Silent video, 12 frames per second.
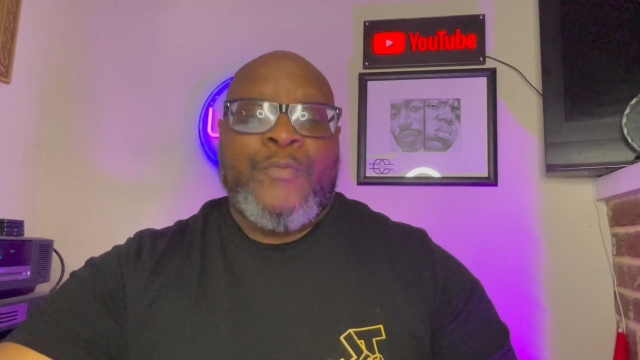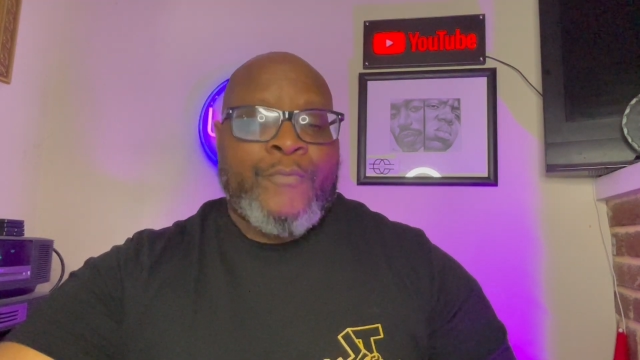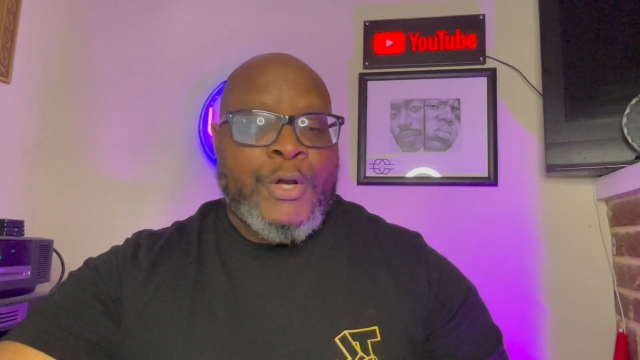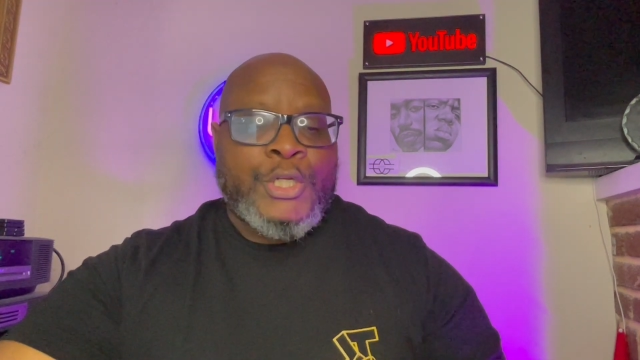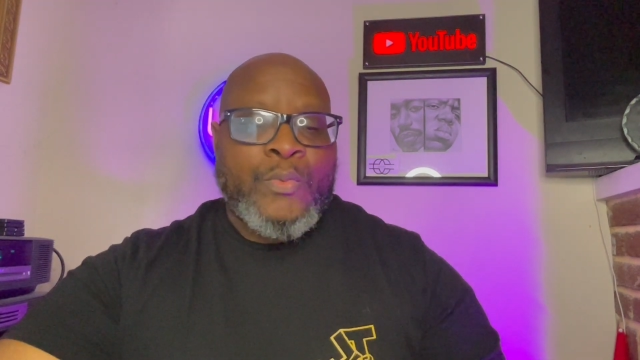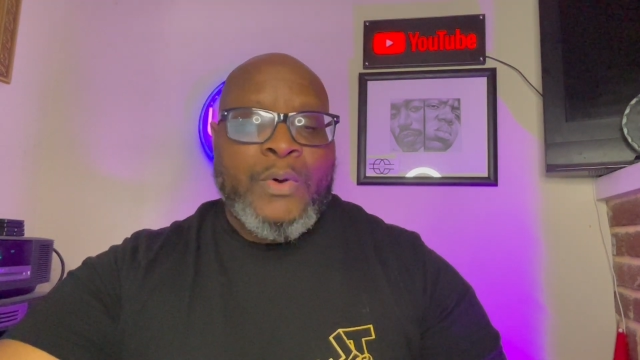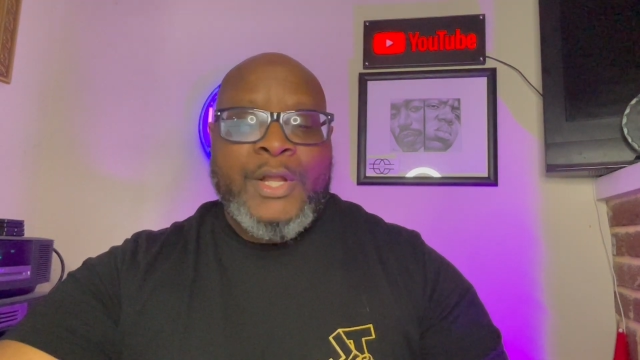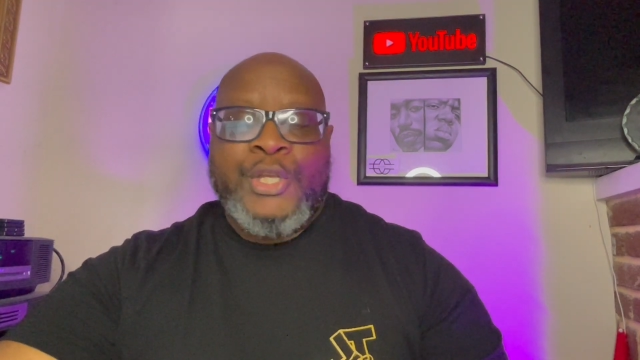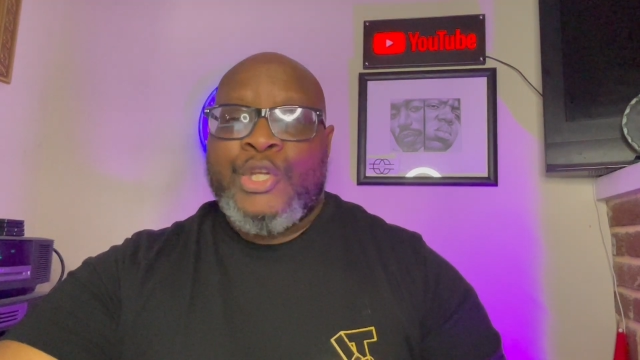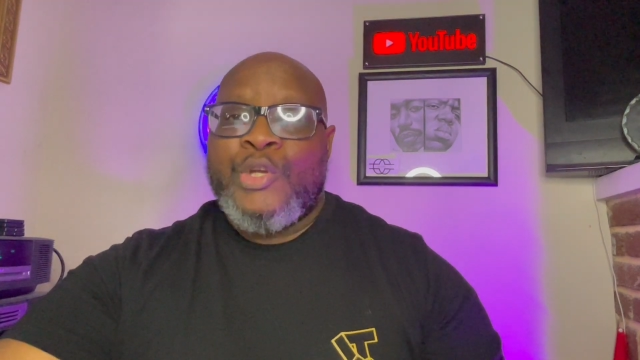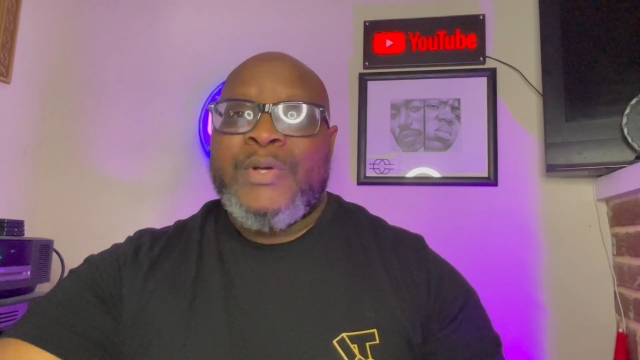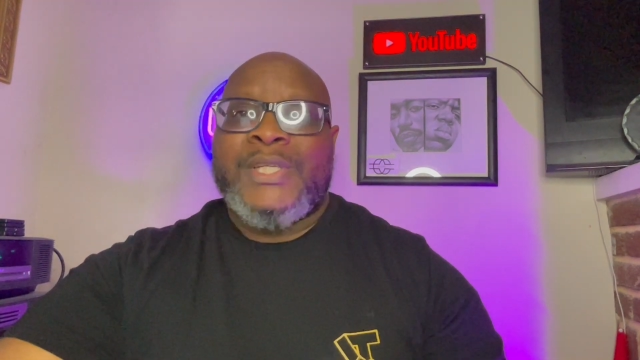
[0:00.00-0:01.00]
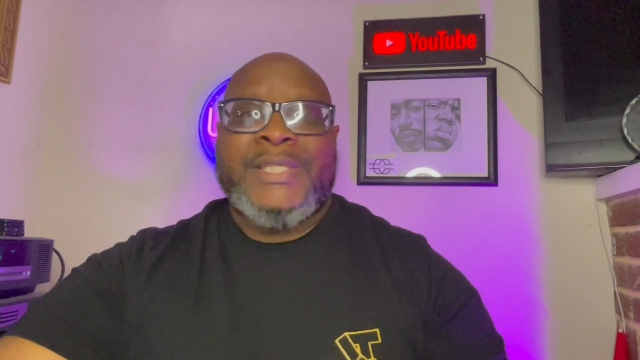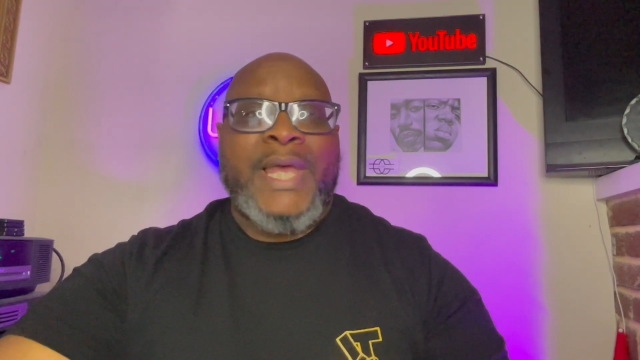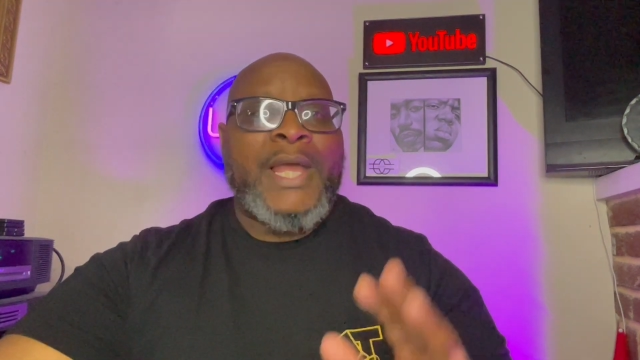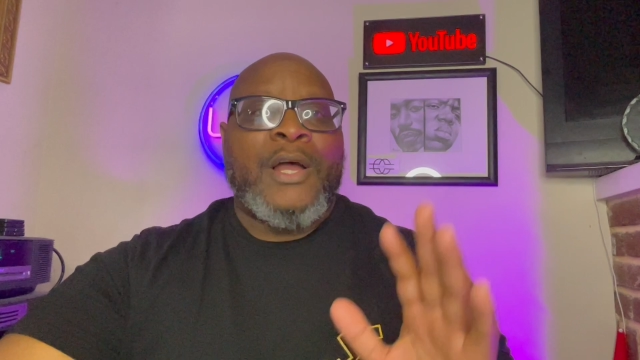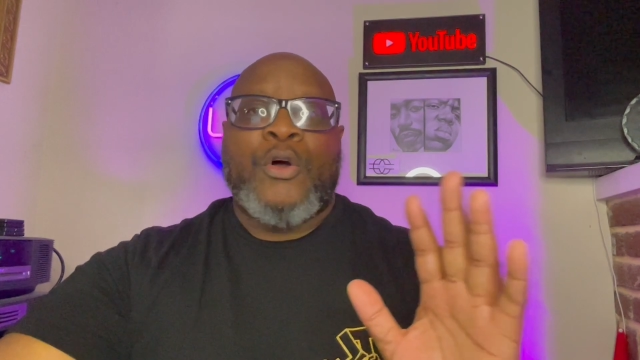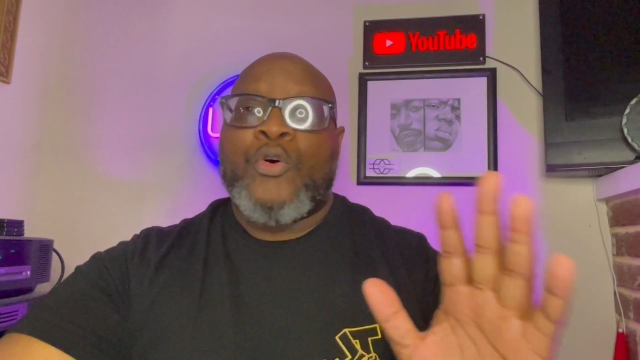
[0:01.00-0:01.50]
First you want to do is
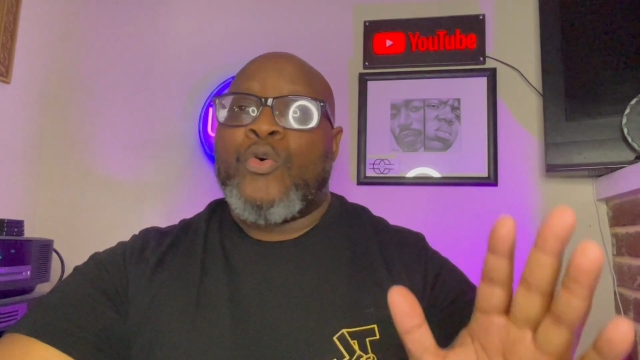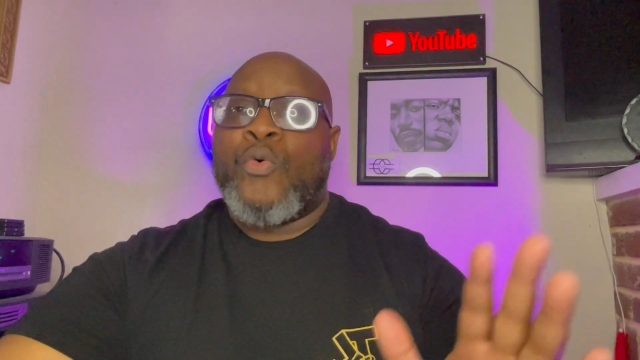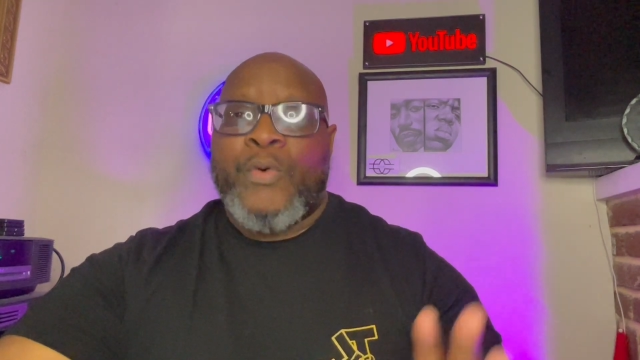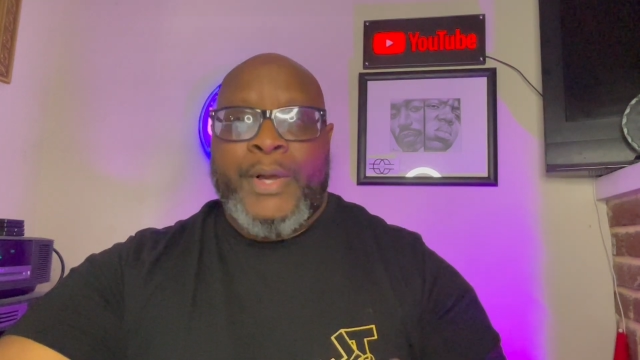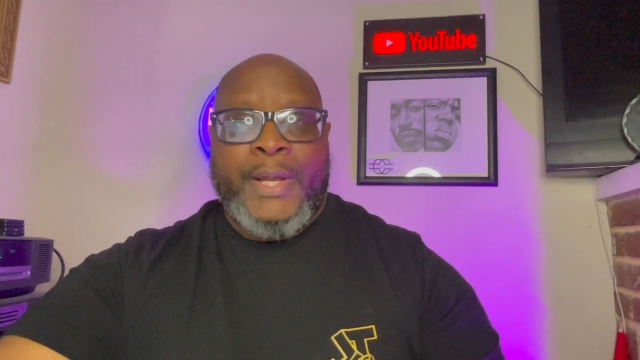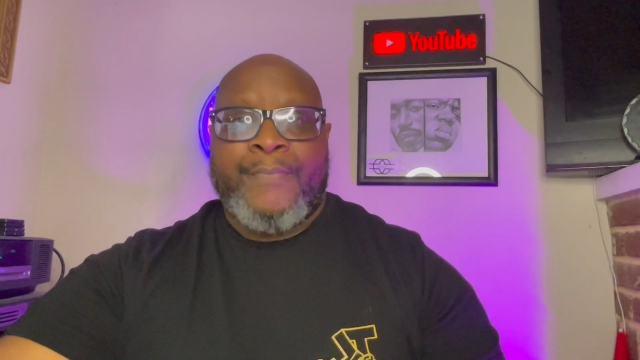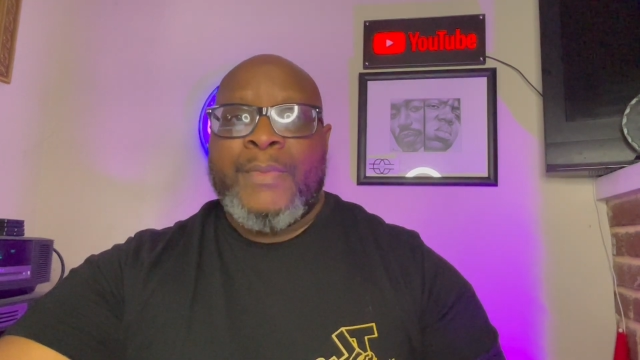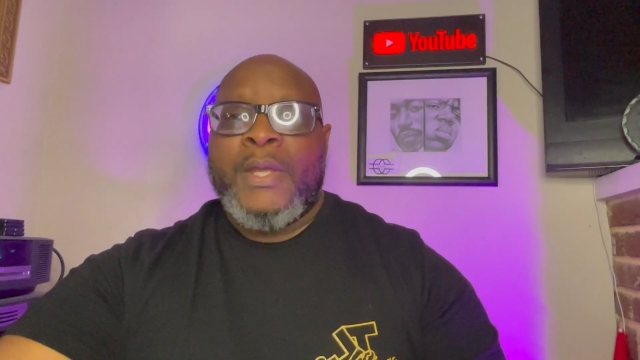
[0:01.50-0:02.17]
take a coin.